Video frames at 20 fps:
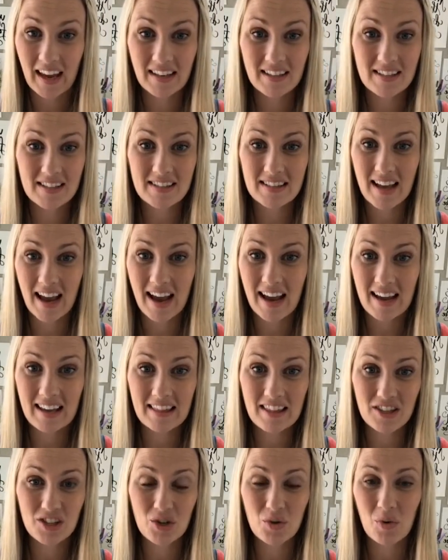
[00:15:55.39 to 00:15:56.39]
and
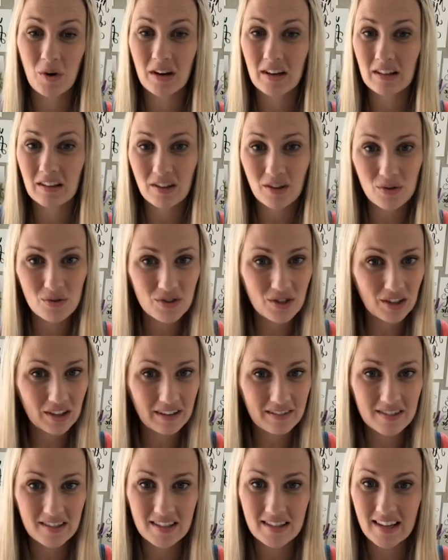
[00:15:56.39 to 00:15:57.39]
decide that you want to use your
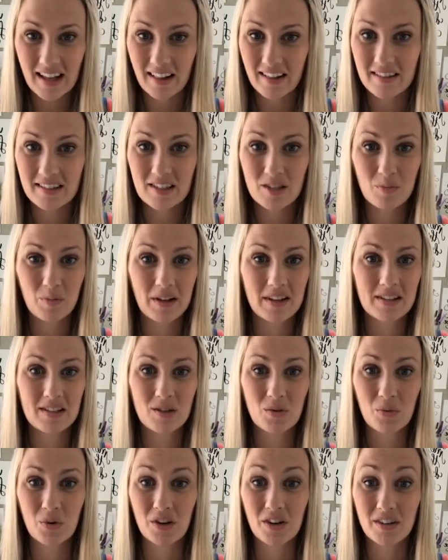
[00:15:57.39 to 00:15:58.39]
gifts and talents to
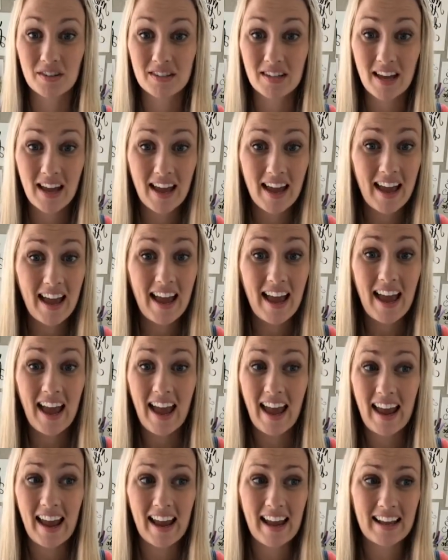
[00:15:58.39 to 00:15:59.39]
bless the world,
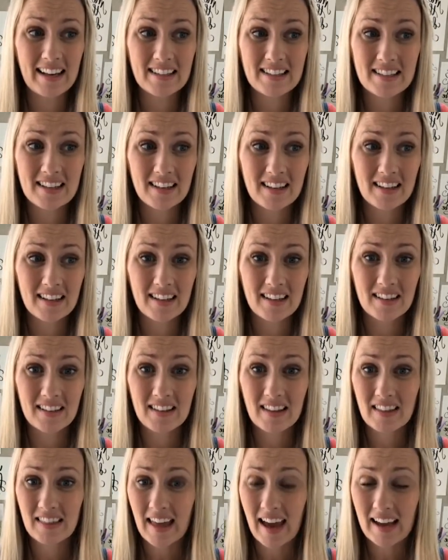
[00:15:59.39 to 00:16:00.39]
and
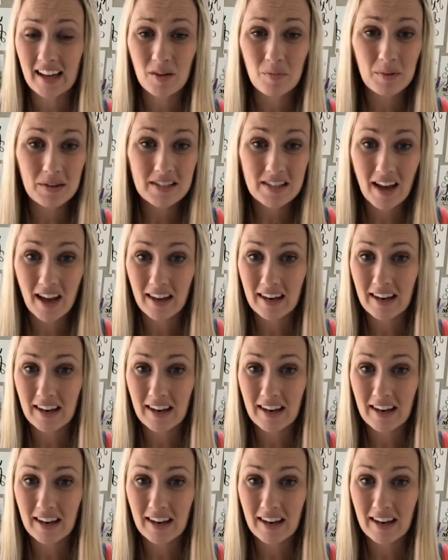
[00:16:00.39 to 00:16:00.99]
that can be